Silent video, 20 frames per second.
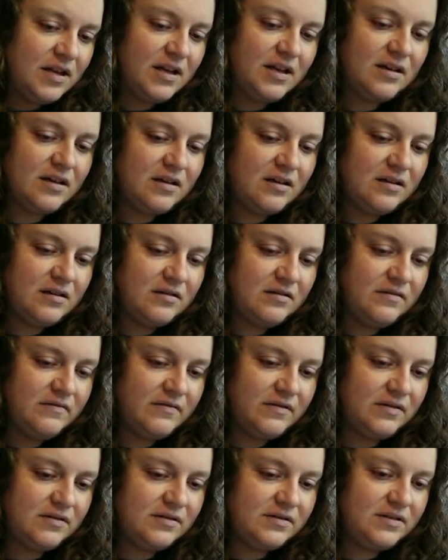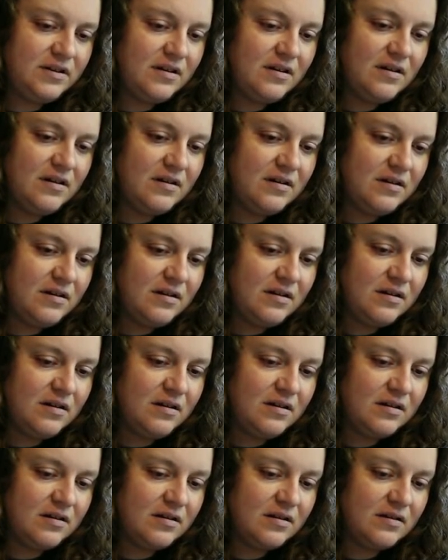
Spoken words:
out of a dog